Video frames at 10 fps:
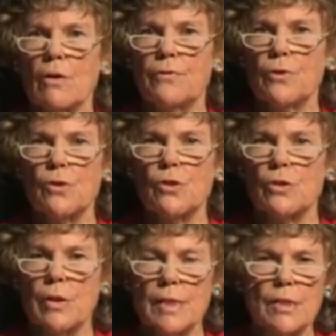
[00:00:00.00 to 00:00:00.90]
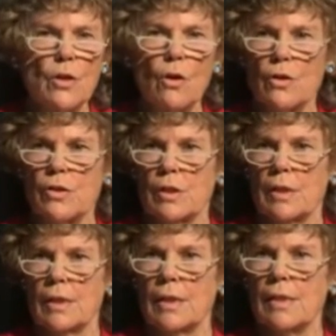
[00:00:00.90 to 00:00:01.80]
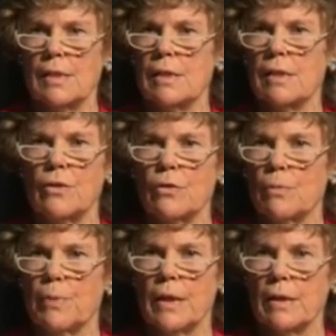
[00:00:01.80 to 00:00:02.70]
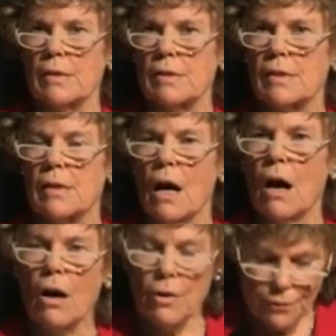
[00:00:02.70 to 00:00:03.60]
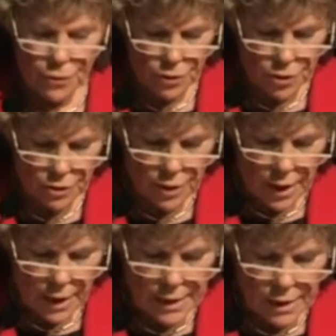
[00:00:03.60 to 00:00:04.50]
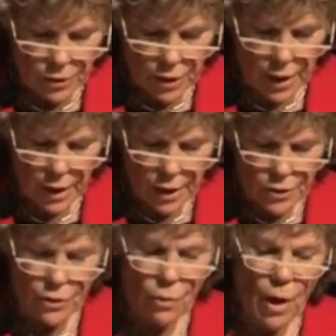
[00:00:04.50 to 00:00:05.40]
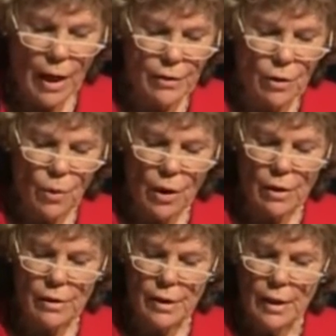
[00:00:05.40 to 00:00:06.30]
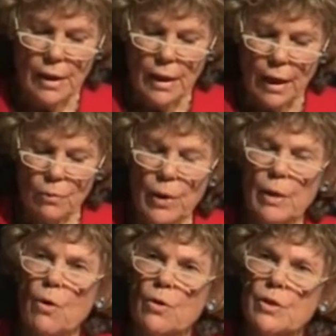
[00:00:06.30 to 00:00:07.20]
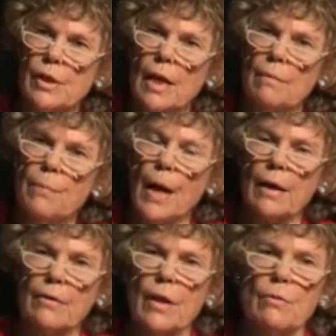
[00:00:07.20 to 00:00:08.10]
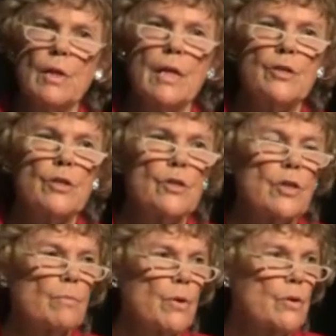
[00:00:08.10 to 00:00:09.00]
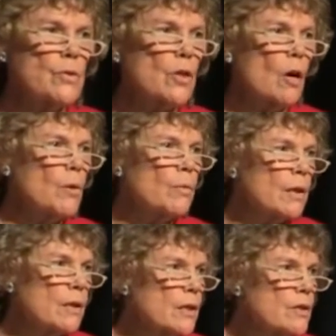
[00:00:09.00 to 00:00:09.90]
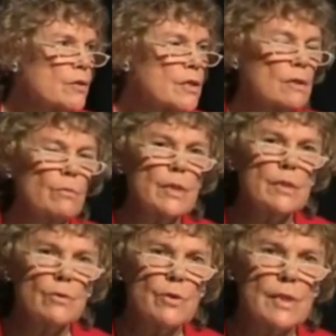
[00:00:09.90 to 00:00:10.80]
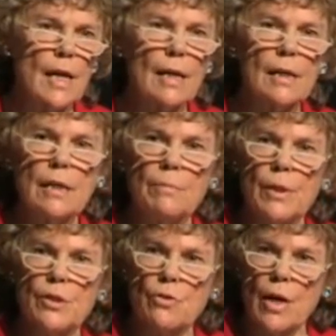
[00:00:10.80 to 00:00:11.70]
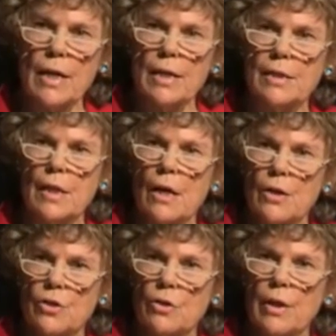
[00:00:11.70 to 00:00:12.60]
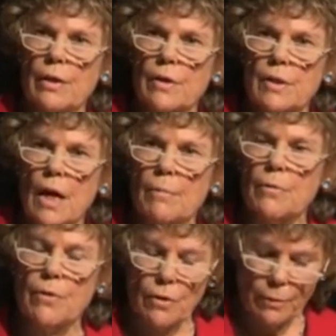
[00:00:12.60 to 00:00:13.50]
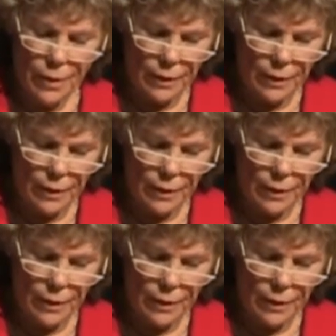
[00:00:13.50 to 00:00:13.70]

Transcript: future is not as little Europeanists. Our future is looking to the wider world. And we want to get back that relationship with those Commonwealth countries that we so sadly betrayed during the time of the European